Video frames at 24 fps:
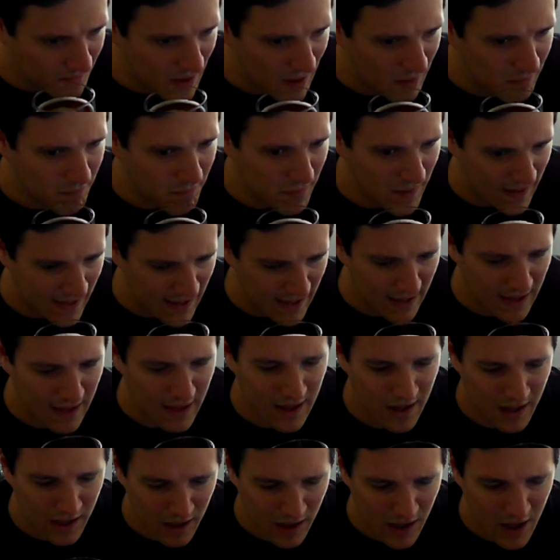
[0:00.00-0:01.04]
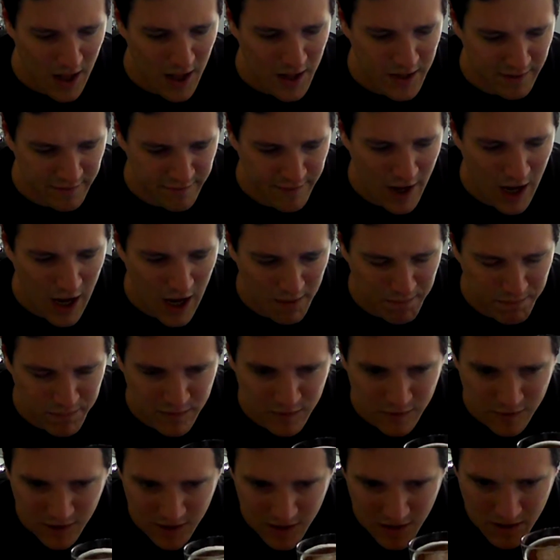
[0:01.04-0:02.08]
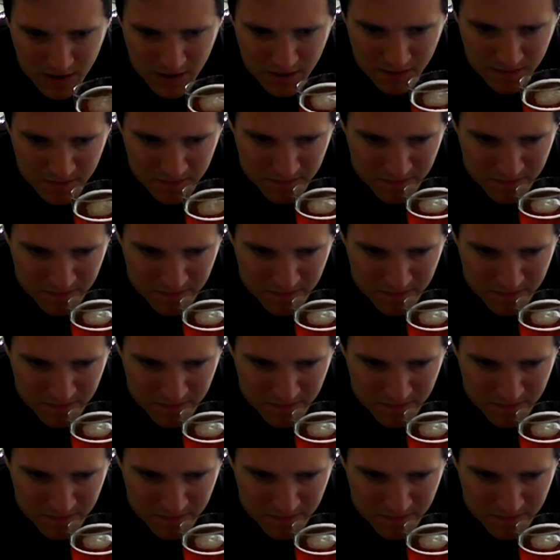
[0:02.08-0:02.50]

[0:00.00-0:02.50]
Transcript: I'm picking a lot of hops here,